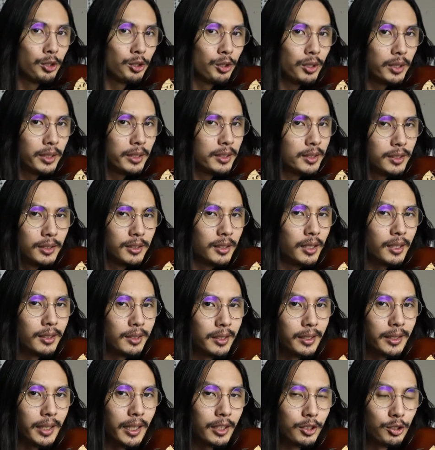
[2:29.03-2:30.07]
This is not
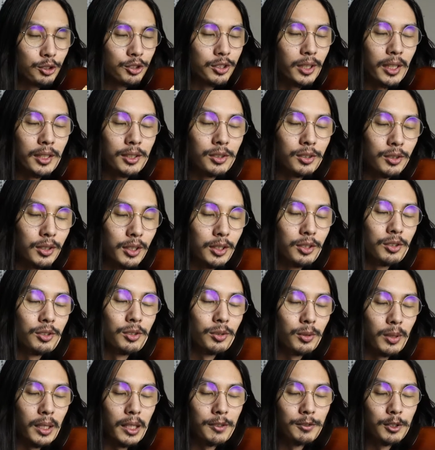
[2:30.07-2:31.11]
an exercise you need to
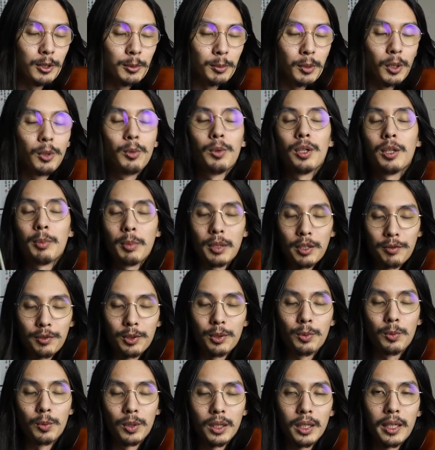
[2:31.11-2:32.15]
have your bow with, but if
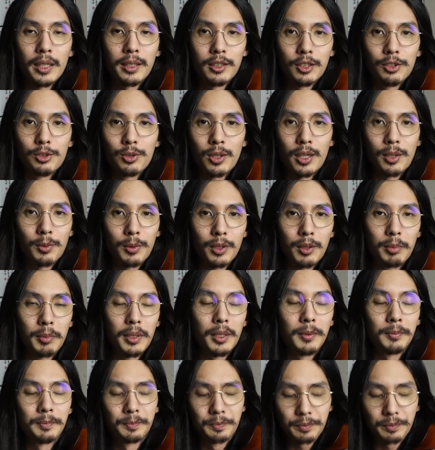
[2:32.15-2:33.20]
you would like to try with me,